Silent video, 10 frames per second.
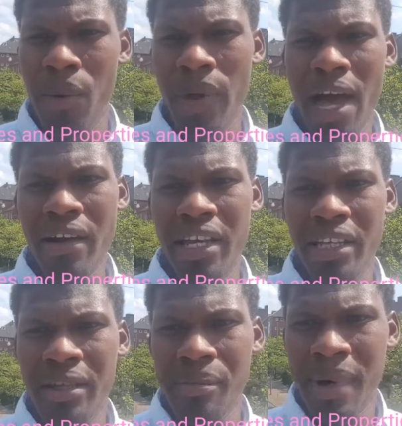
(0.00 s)

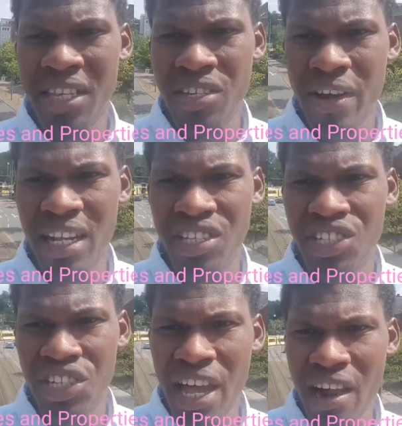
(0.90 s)
wherein material
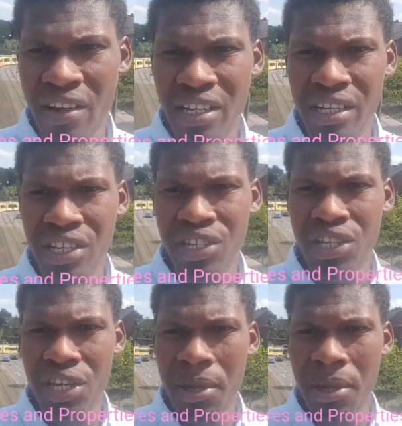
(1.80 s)
engineering is